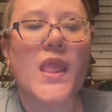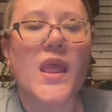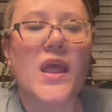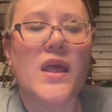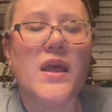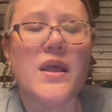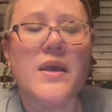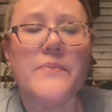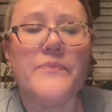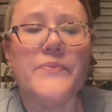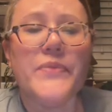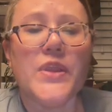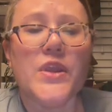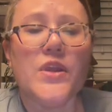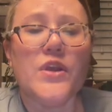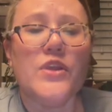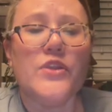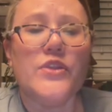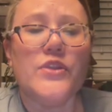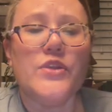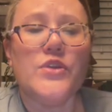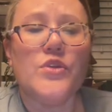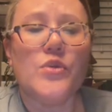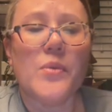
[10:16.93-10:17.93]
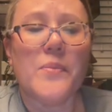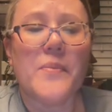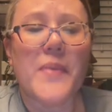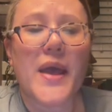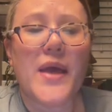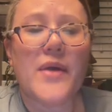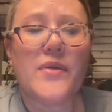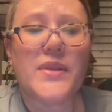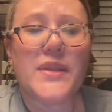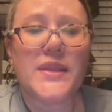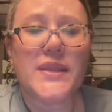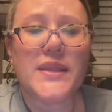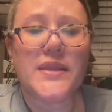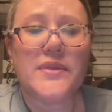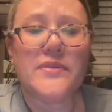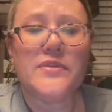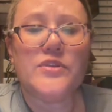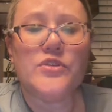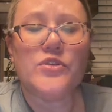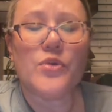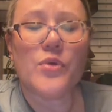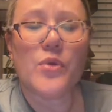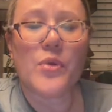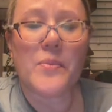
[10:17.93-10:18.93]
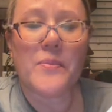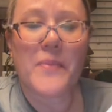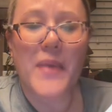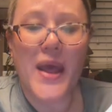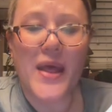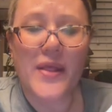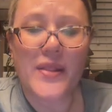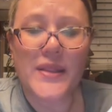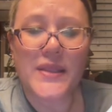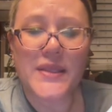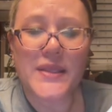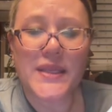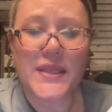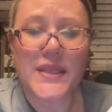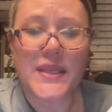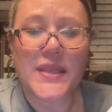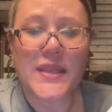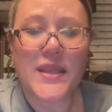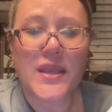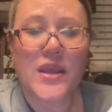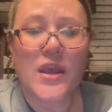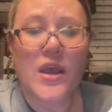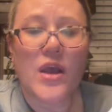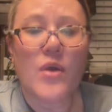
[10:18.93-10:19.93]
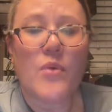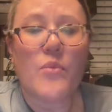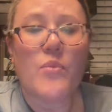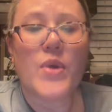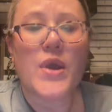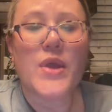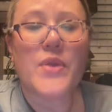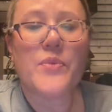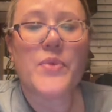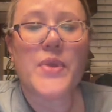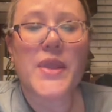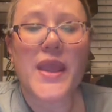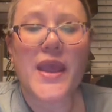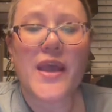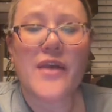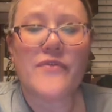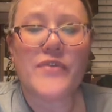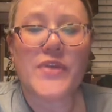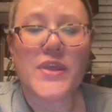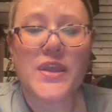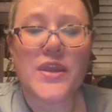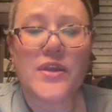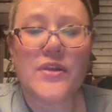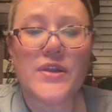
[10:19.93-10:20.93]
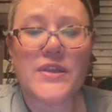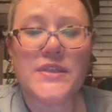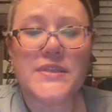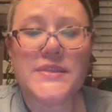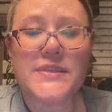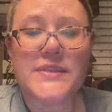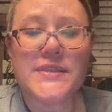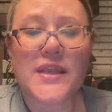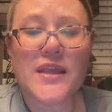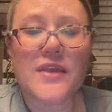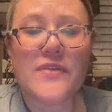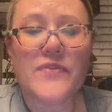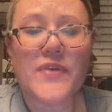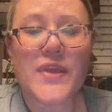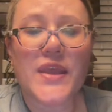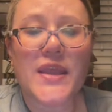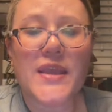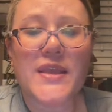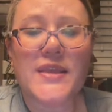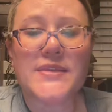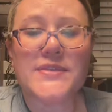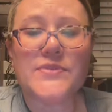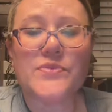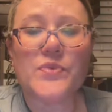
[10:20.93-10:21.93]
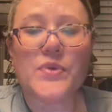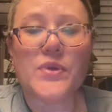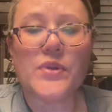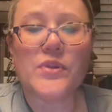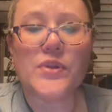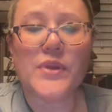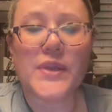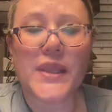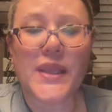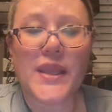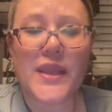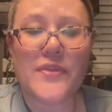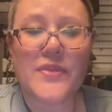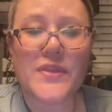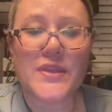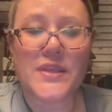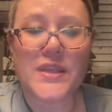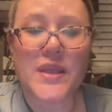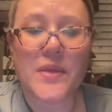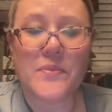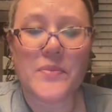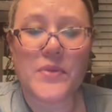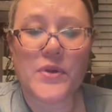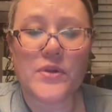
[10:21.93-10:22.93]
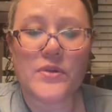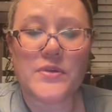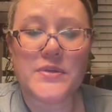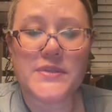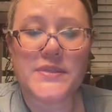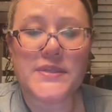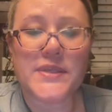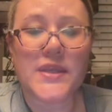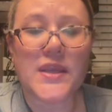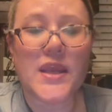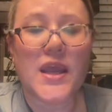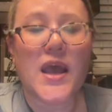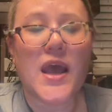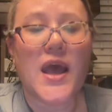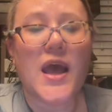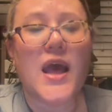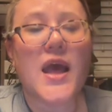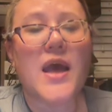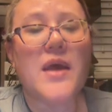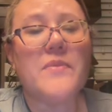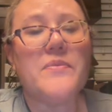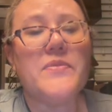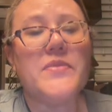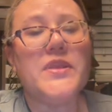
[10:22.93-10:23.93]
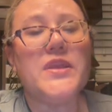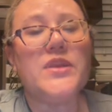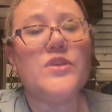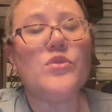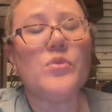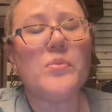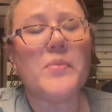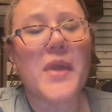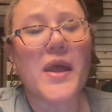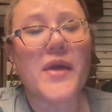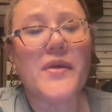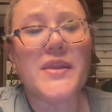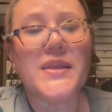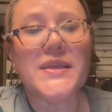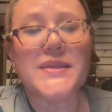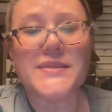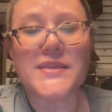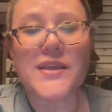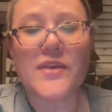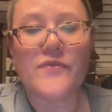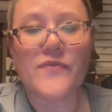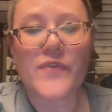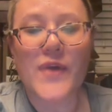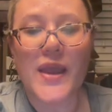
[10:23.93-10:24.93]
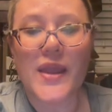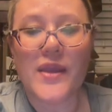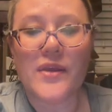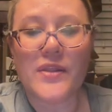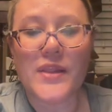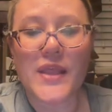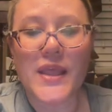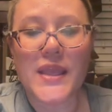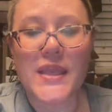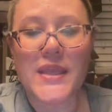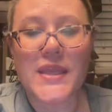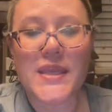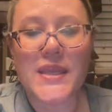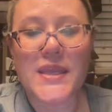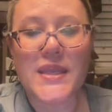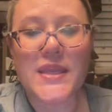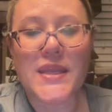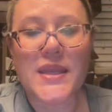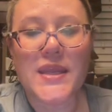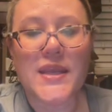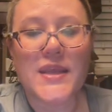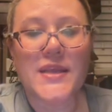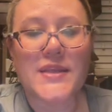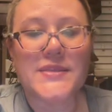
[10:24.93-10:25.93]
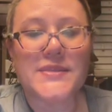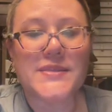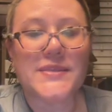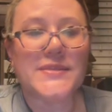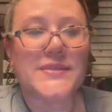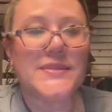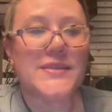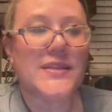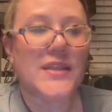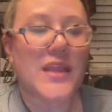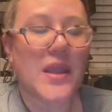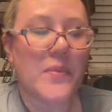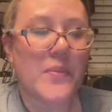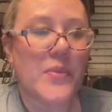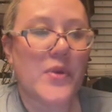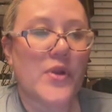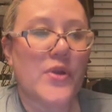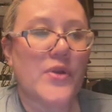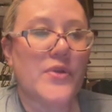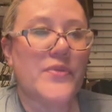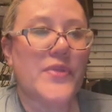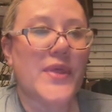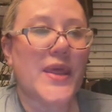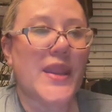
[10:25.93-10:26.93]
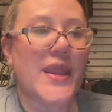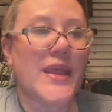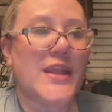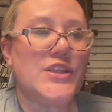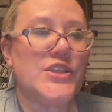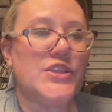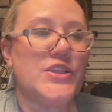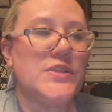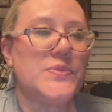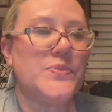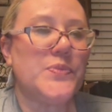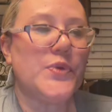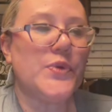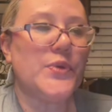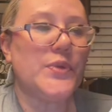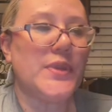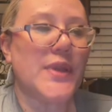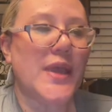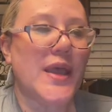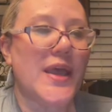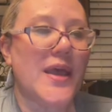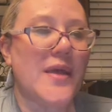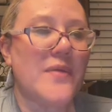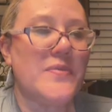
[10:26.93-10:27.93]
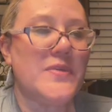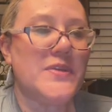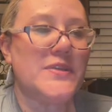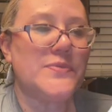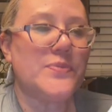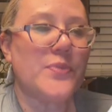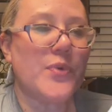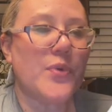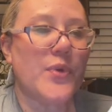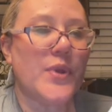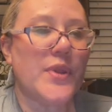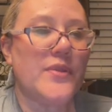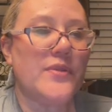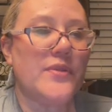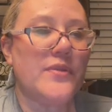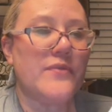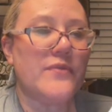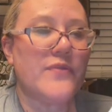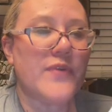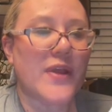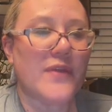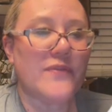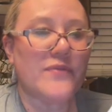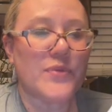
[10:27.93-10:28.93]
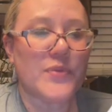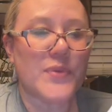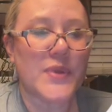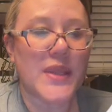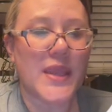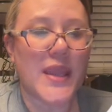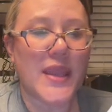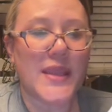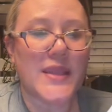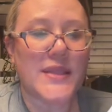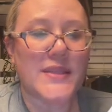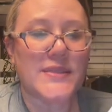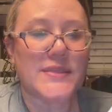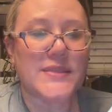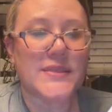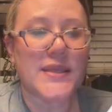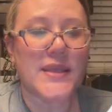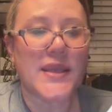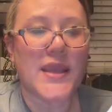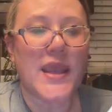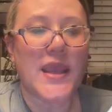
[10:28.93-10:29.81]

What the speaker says: The normality, what we have here and stuff is we're looking at the numbers. The normality is not violated since the number that I just pulled up is 0.538,